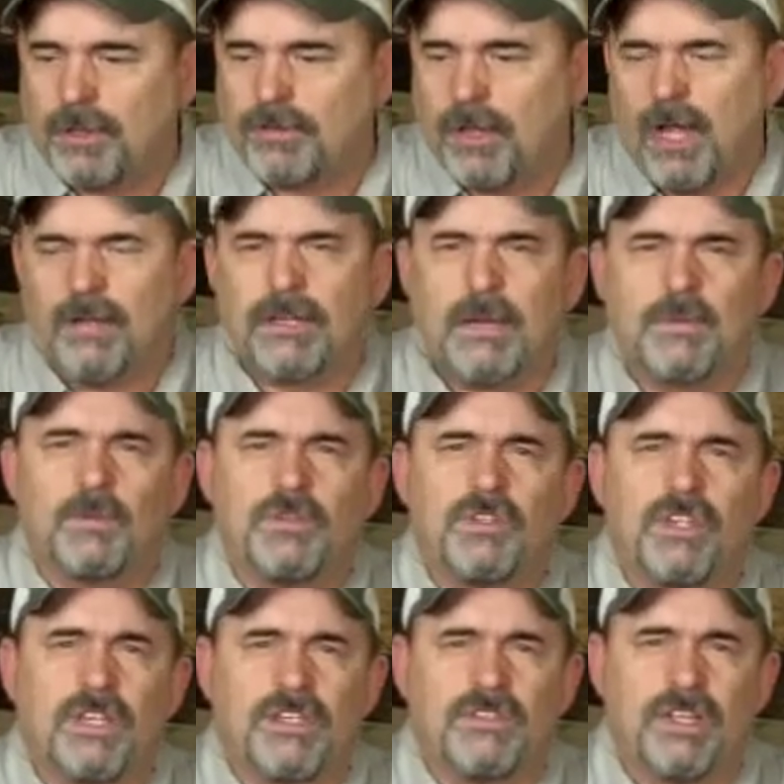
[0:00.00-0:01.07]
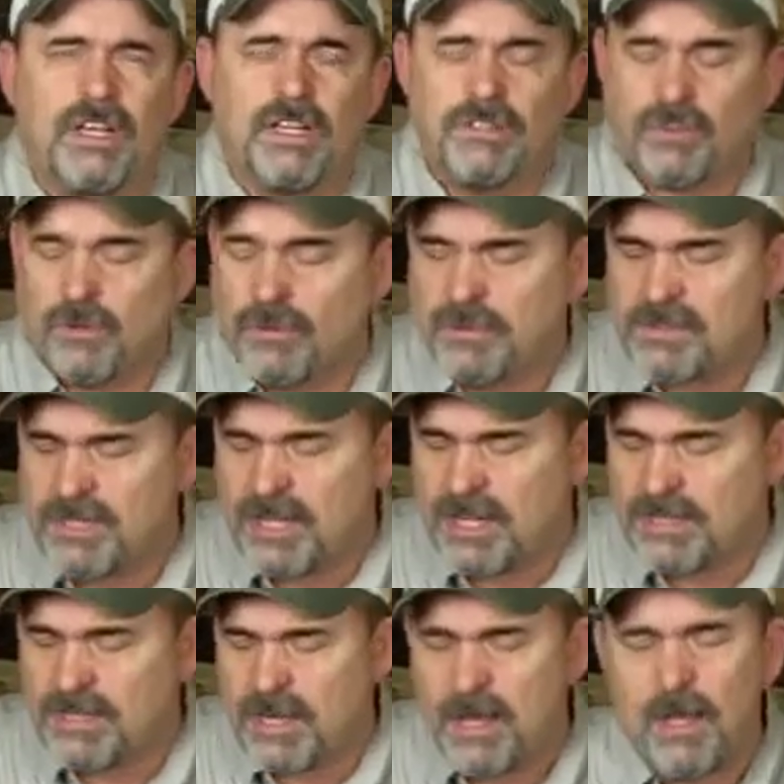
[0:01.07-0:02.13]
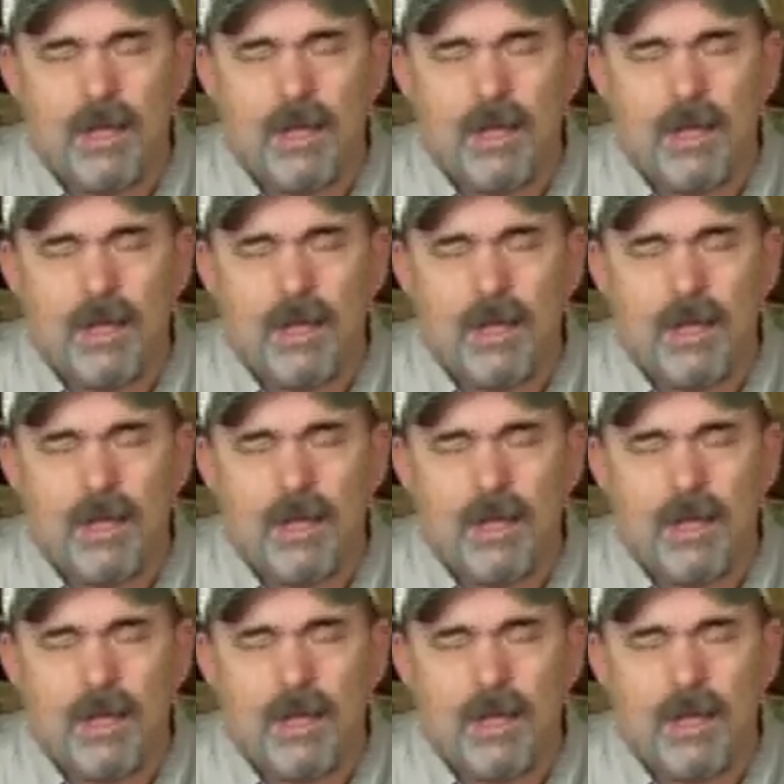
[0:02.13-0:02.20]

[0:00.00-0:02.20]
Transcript: Because a lot of times we send these kits overseas.